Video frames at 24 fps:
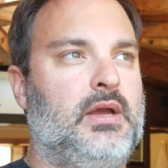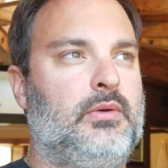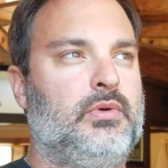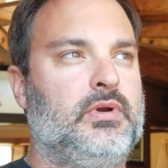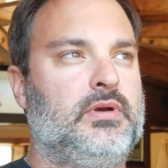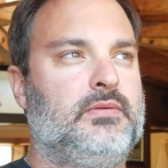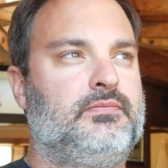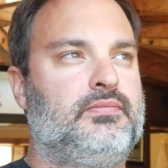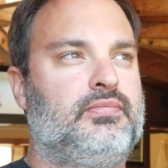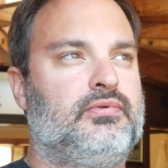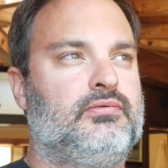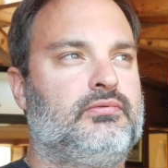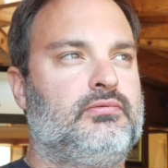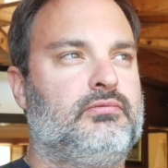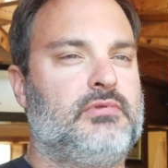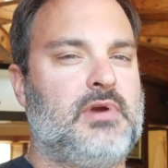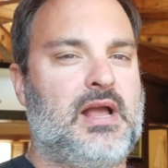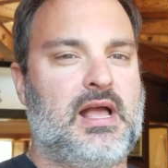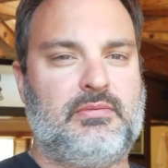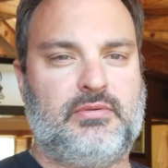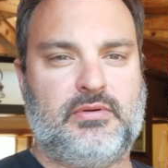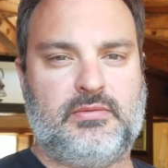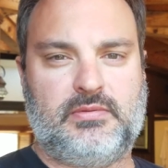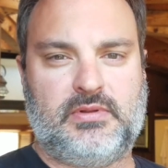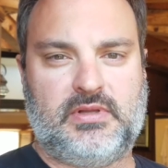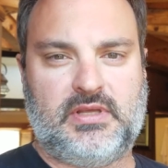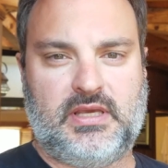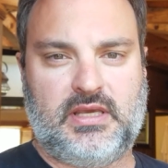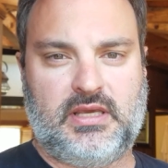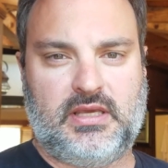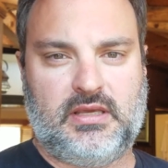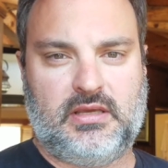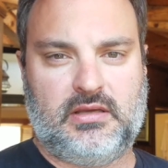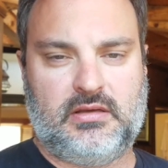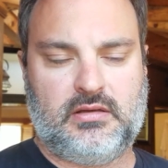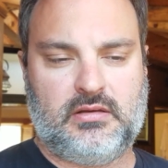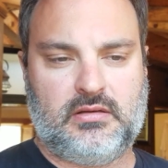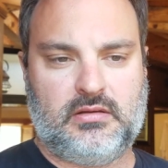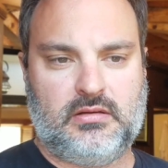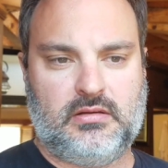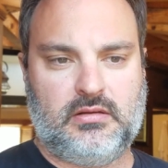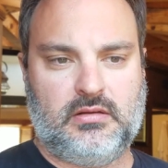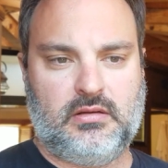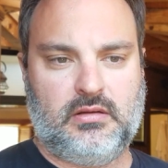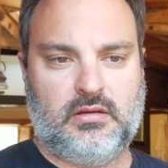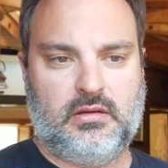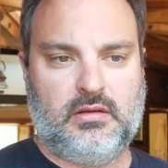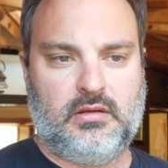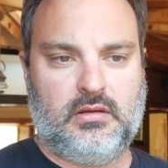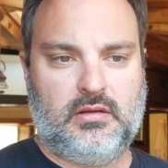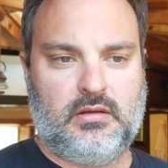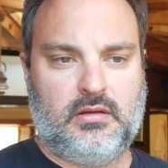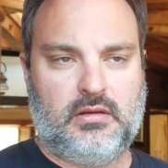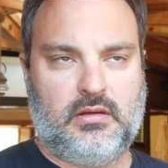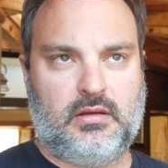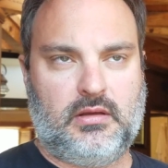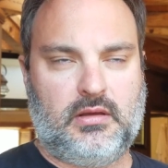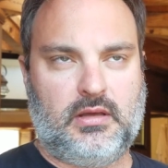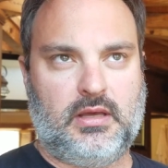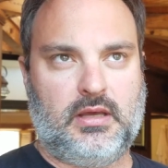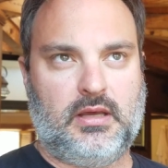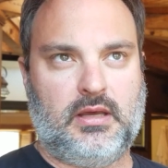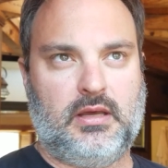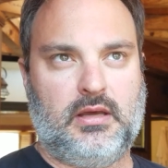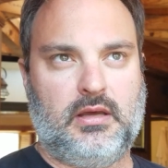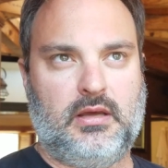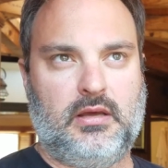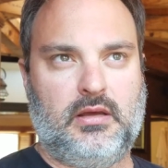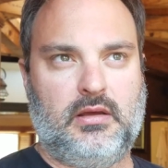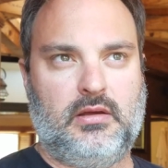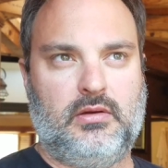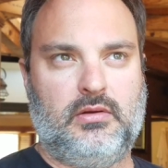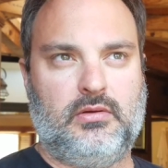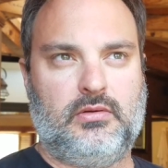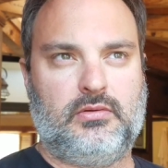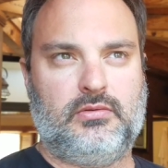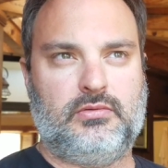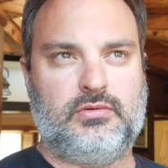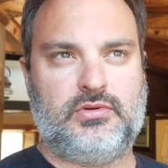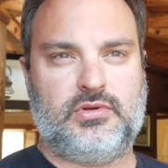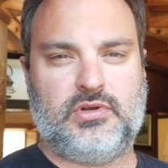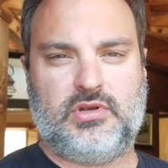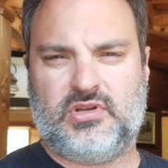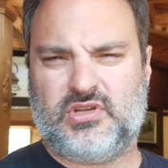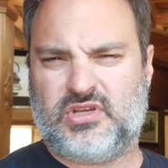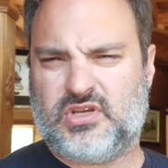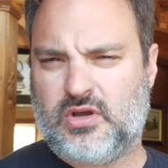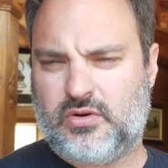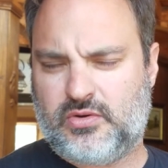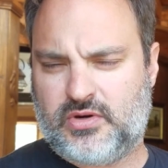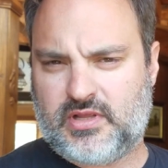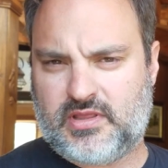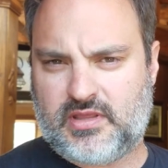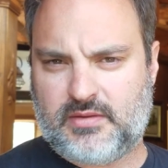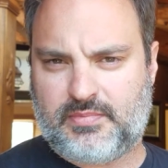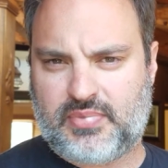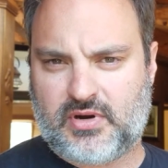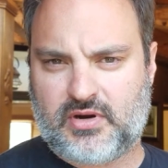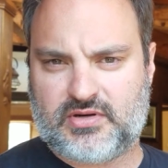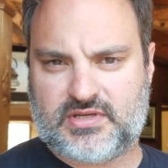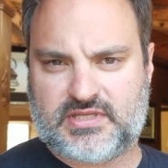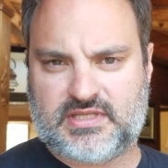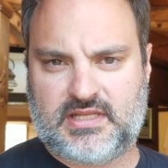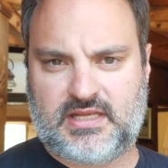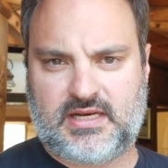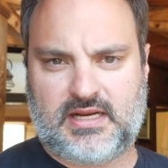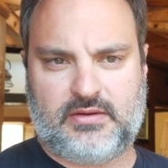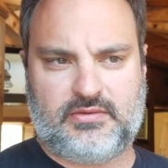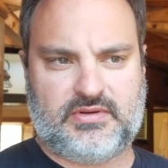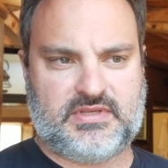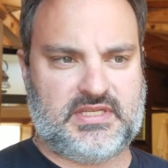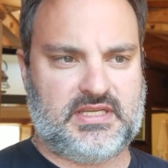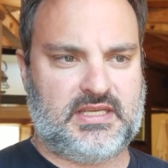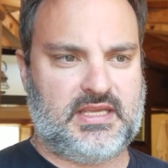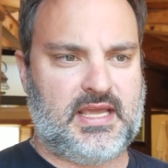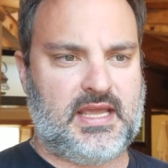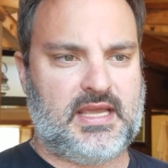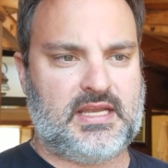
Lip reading: I would probably go to the person that I was